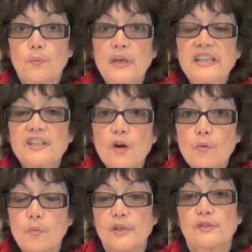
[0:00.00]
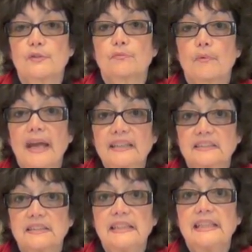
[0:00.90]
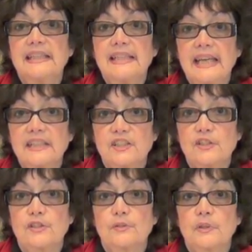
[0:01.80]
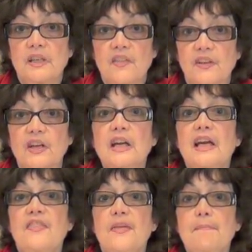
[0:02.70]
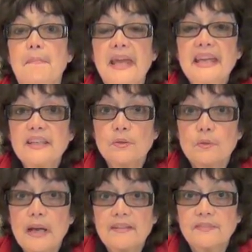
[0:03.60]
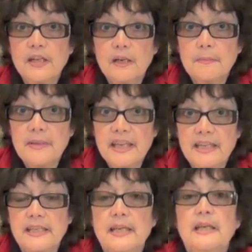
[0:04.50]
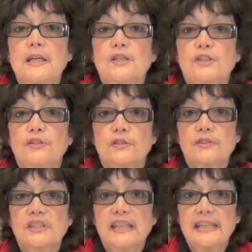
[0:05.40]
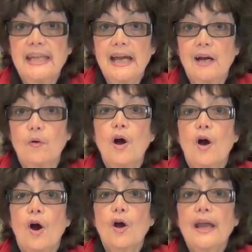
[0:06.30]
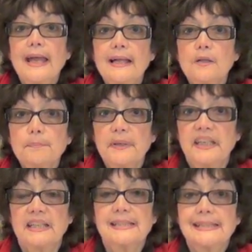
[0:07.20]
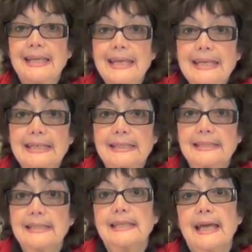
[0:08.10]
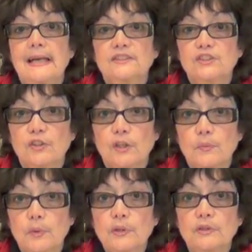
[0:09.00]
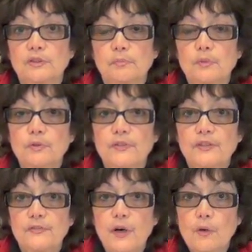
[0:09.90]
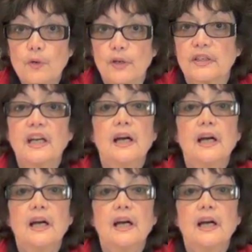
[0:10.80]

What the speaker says: We know we're directly connected to another. The men who have come in to nursing now are helping us take it into the outside world, move it forward.